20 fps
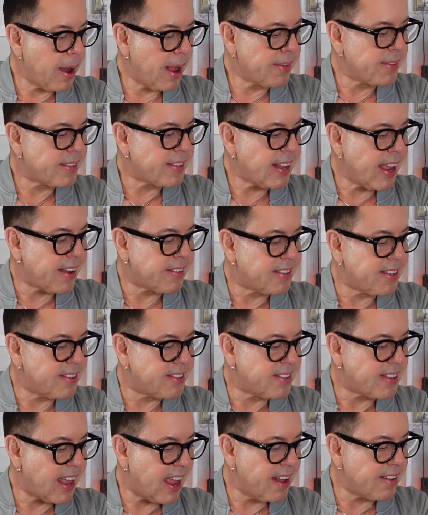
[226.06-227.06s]
and sexy
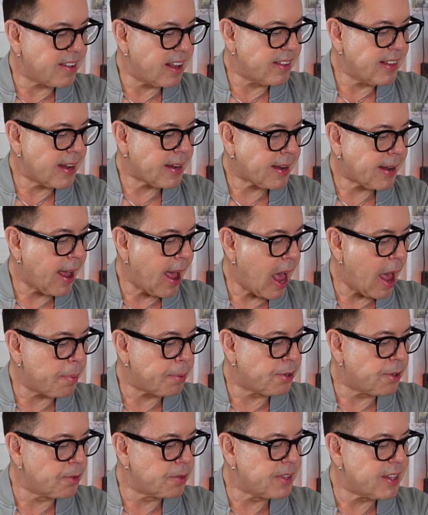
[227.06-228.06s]
scent that
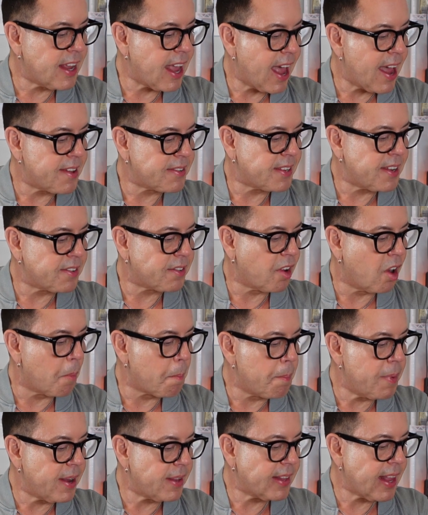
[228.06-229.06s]
captures the essence
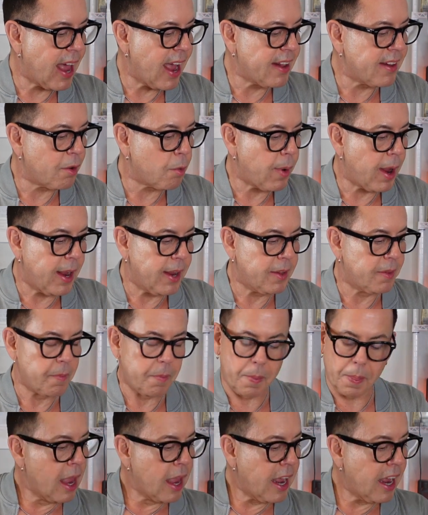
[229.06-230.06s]
of midnight rain.
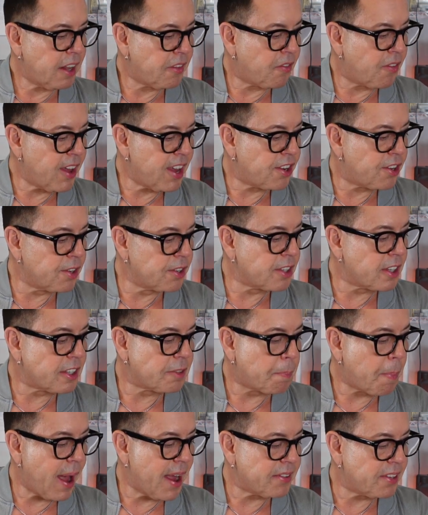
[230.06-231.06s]
It features
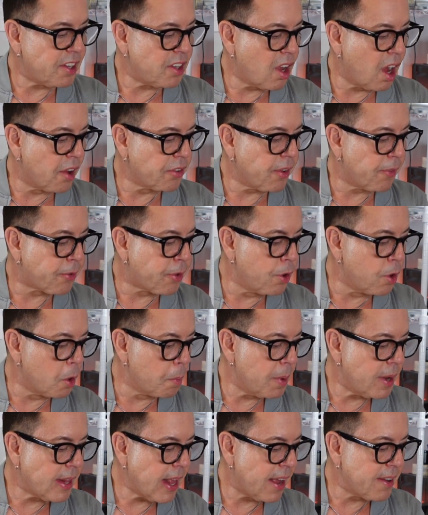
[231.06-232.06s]
spicy notes of
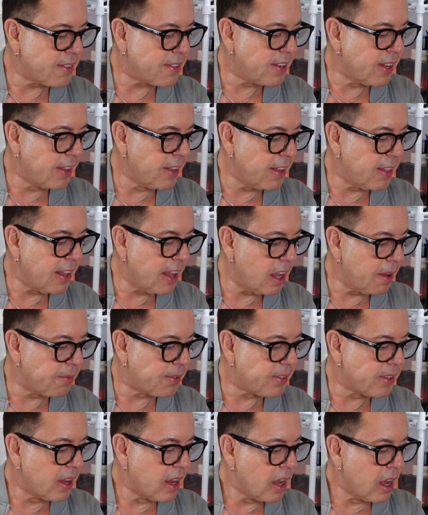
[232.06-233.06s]
cumin and chili
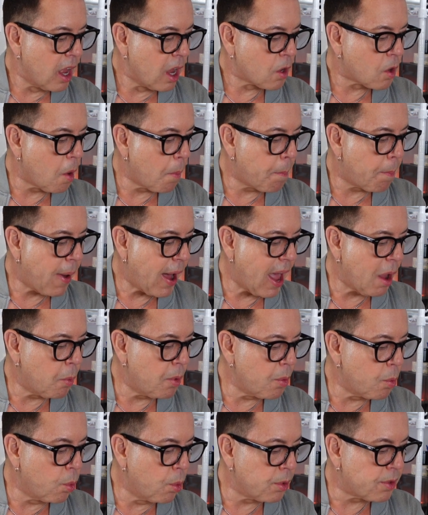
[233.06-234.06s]
leaves, combined
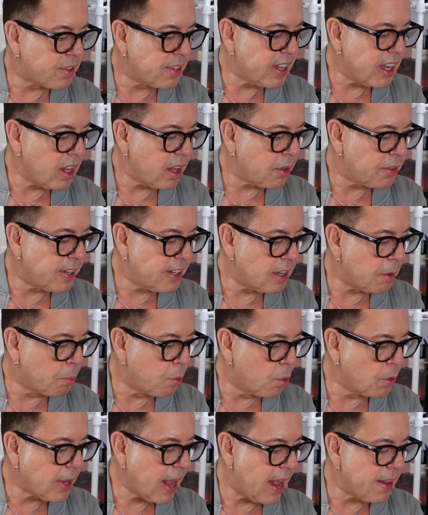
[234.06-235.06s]
with woodsy
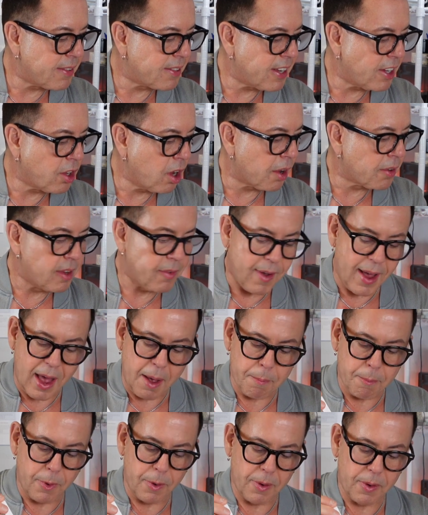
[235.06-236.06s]
cedarwood and seductive
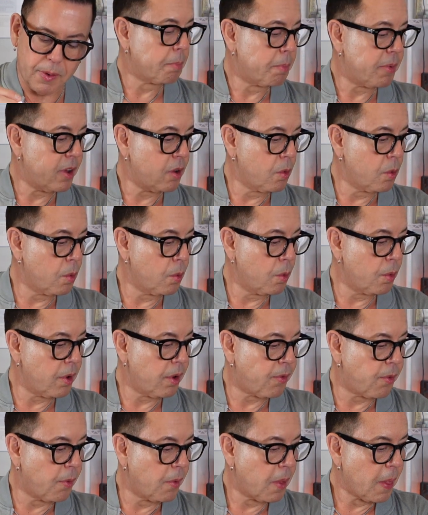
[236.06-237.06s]
amber.
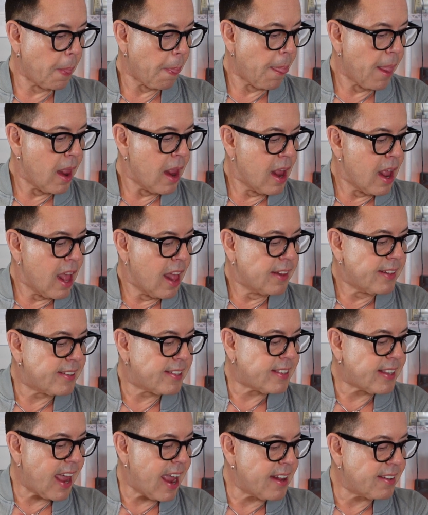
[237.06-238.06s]
Beautiful. The
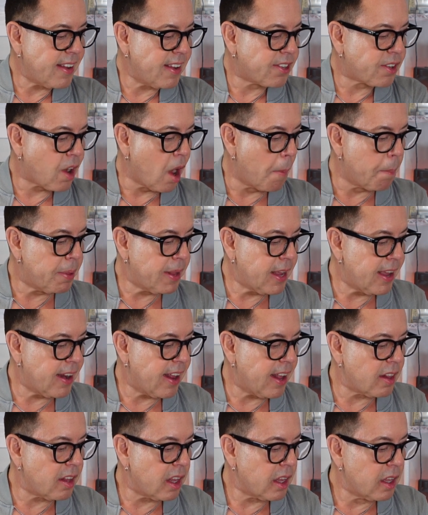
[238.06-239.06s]
scent is
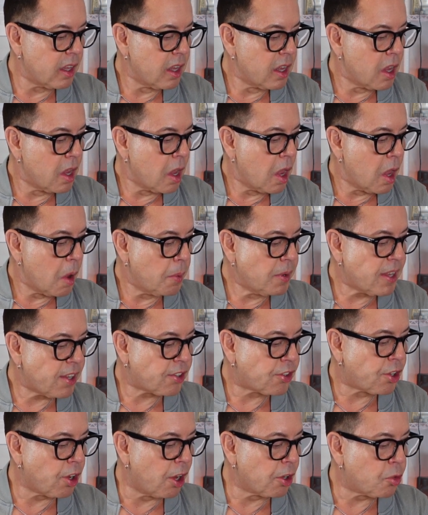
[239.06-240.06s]
completed with a
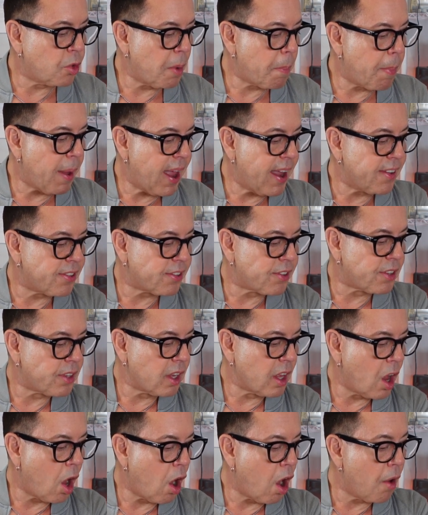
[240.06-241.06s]
sultry
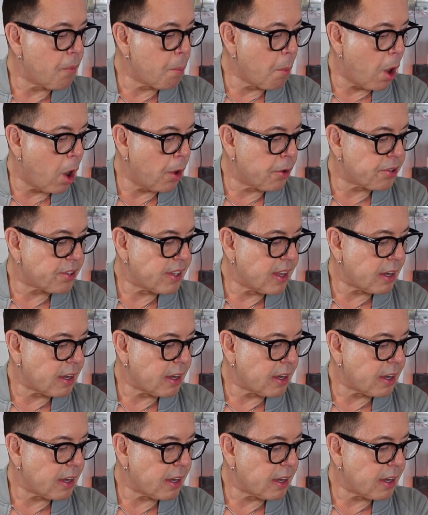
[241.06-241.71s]
base of moss,